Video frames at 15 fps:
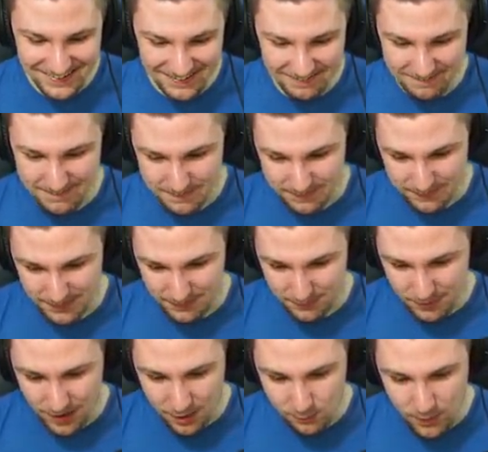I didn't want to.
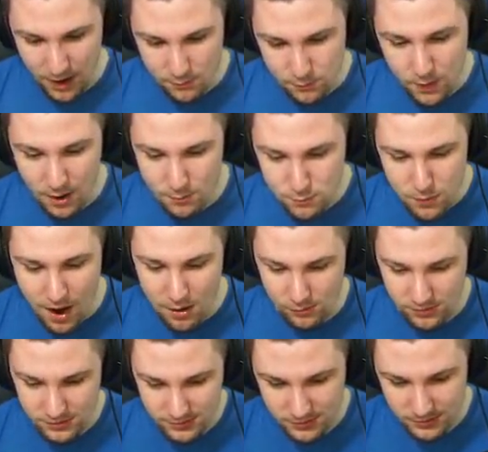Whoa, whoa, whoa, oh,
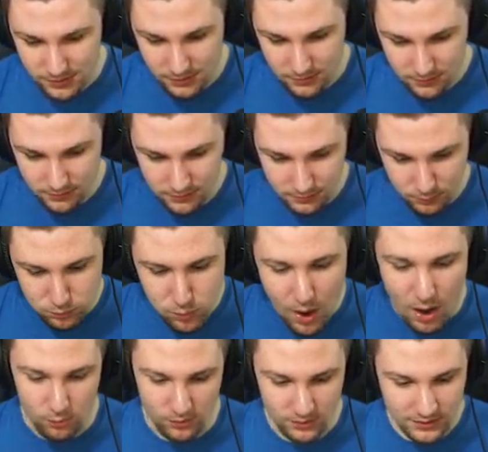whoa.
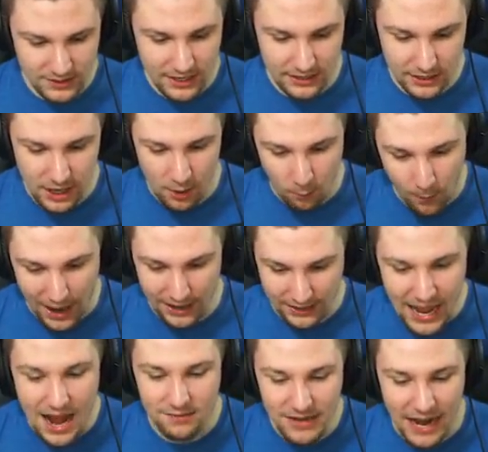Whoa!
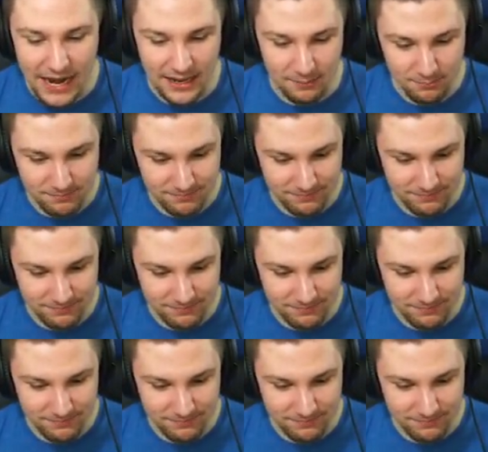Whoa, get the